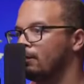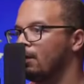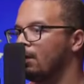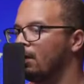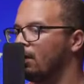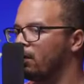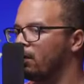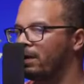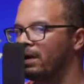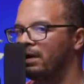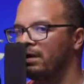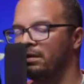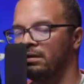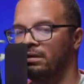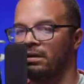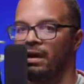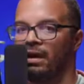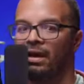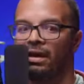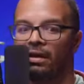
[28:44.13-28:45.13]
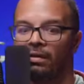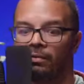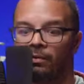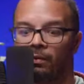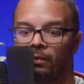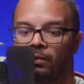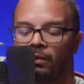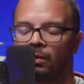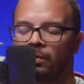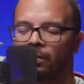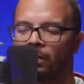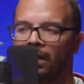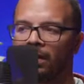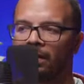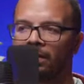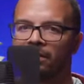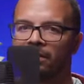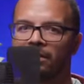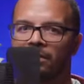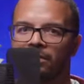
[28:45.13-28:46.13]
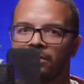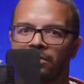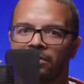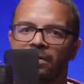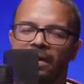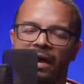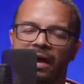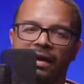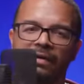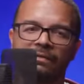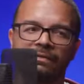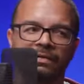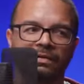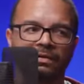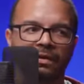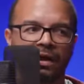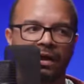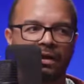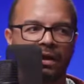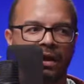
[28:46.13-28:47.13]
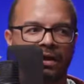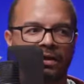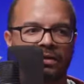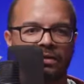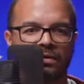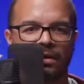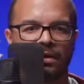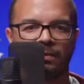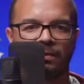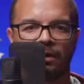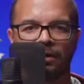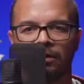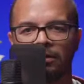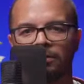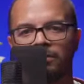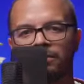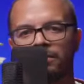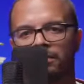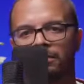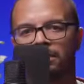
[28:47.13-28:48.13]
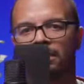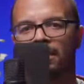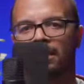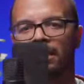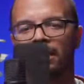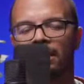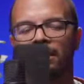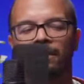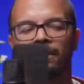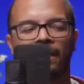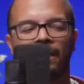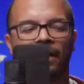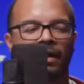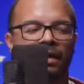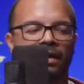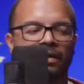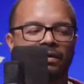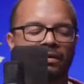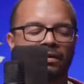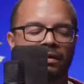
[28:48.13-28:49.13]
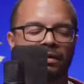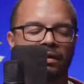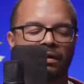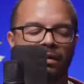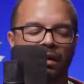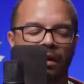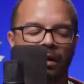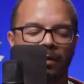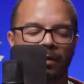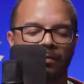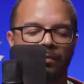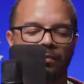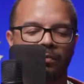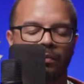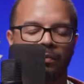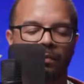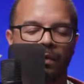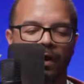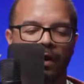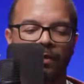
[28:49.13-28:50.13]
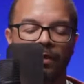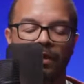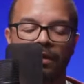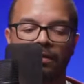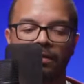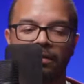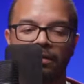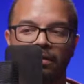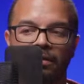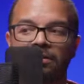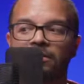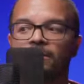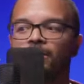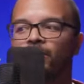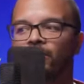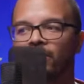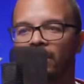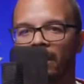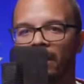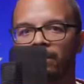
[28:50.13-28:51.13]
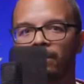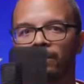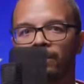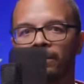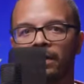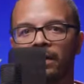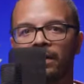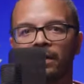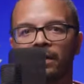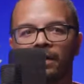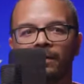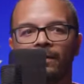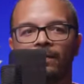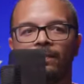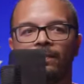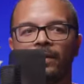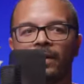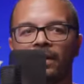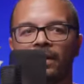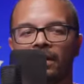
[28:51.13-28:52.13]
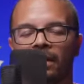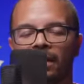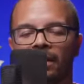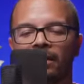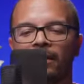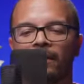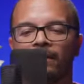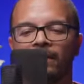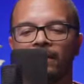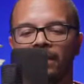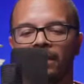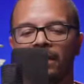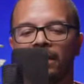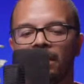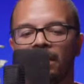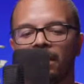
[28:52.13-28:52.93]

All right. Yeah. The Rode Wireless Go 2. I have a lot of the same conclusions that Caleb had, actually. I think this is probably going to be end up being.